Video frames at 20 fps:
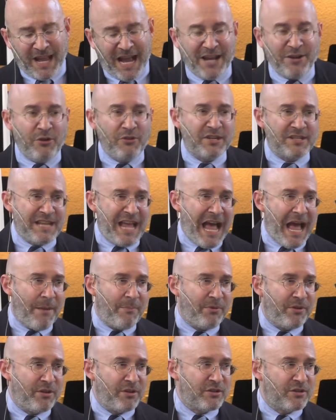I know this
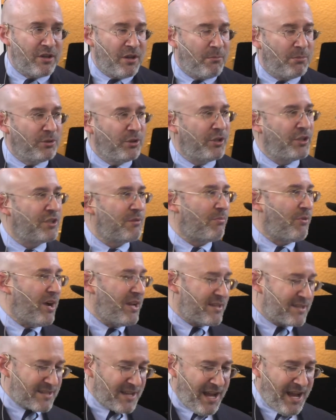happened, but look at the
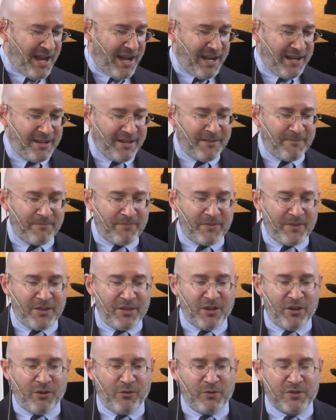bright side,
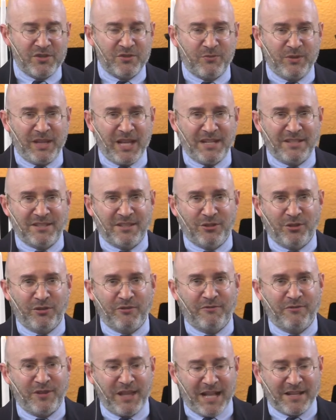which is, we like to
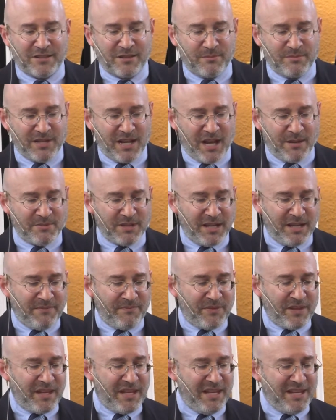look for that sometimes.
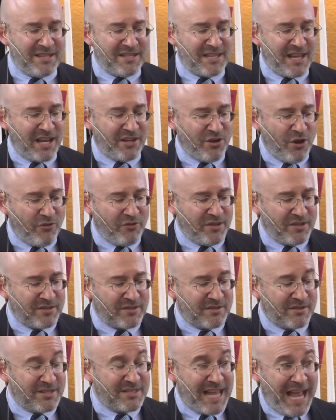He's saying, no,
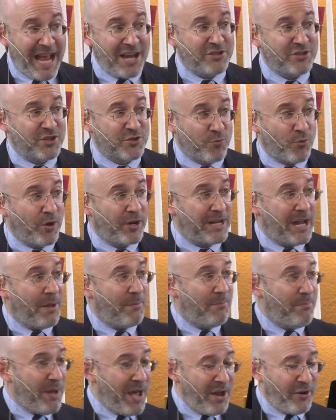this actually is working
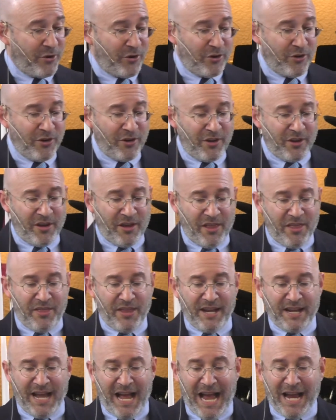out better
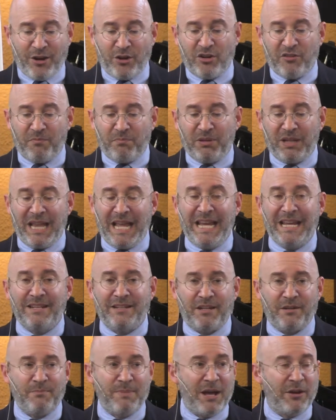than I could have
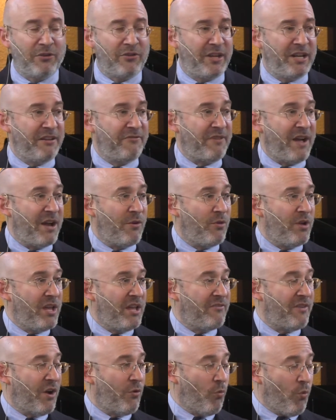planned it, better than if
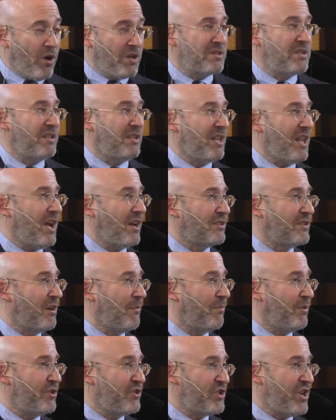I wasn't locked
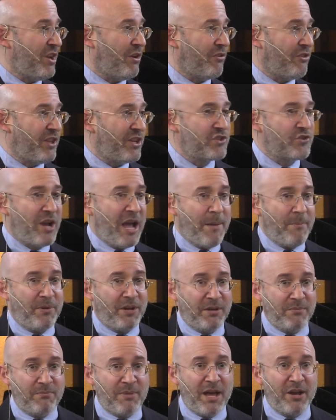up in jail. Things are
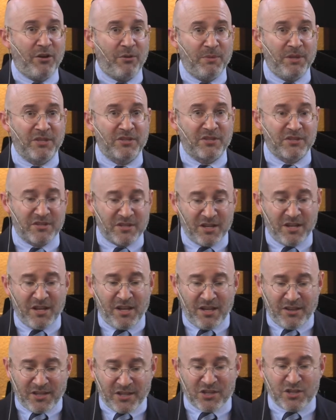happening better. And this
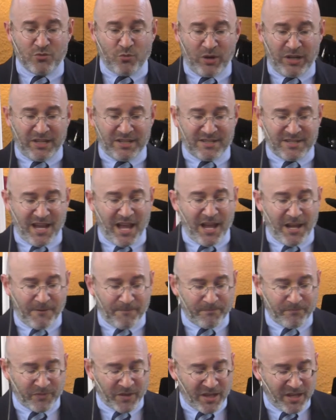is what he's
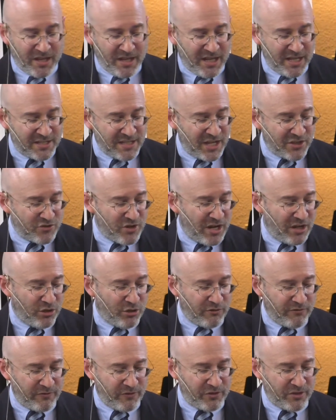saying. He's not trying to
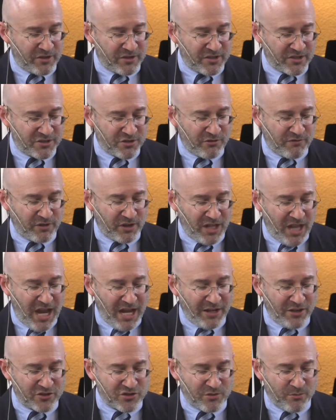look for the silver
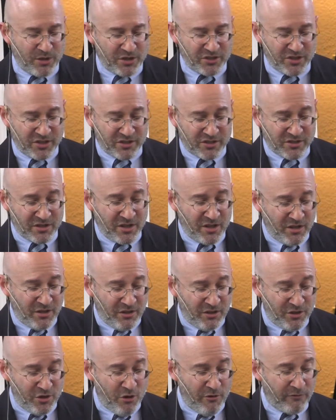lining so much as
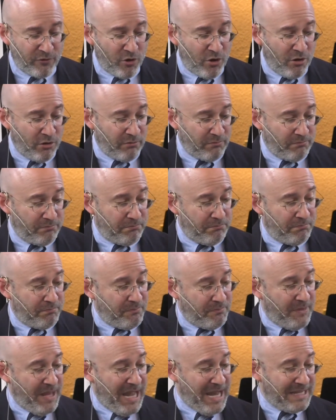the overall
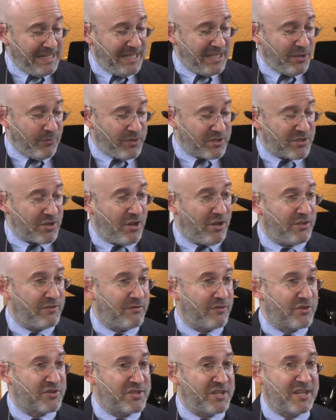idea that we saw
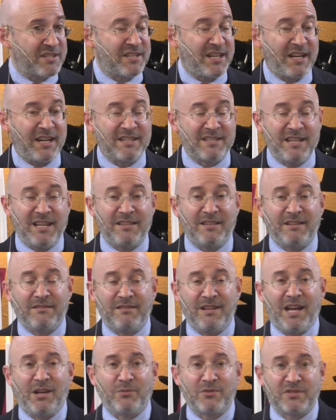in verse 6, like I said,
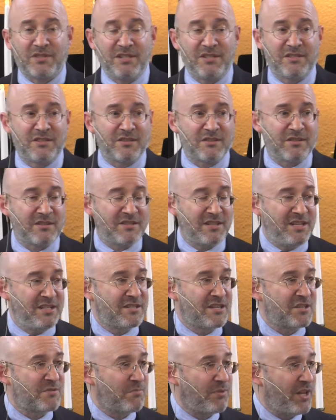that God will
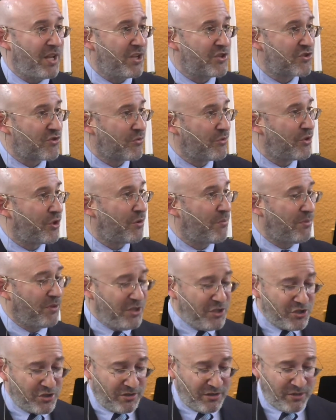sees his plans through to
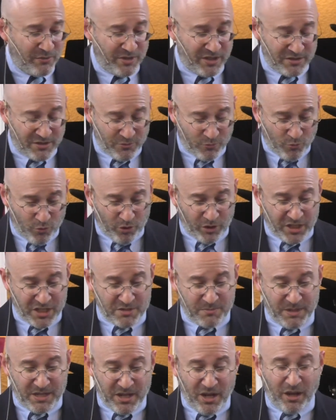completion, that the work
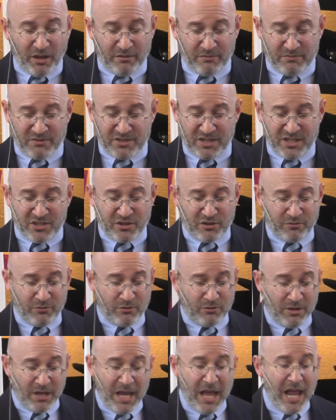he's begun, sees it
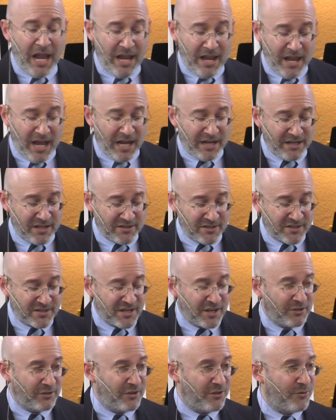through, not
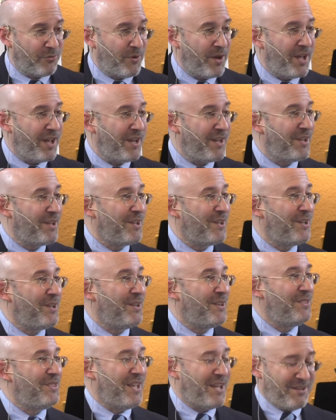necessarily the way
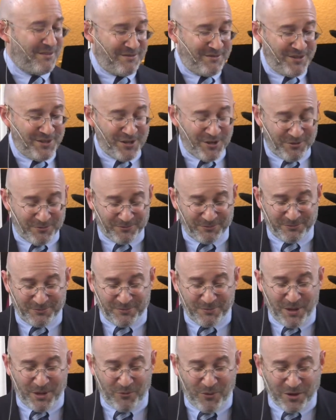that, you
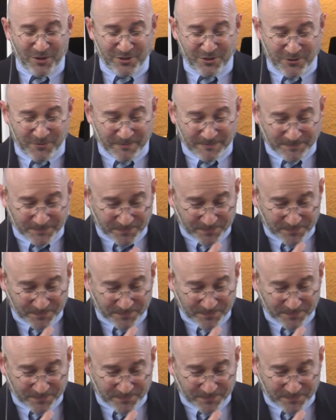might want to.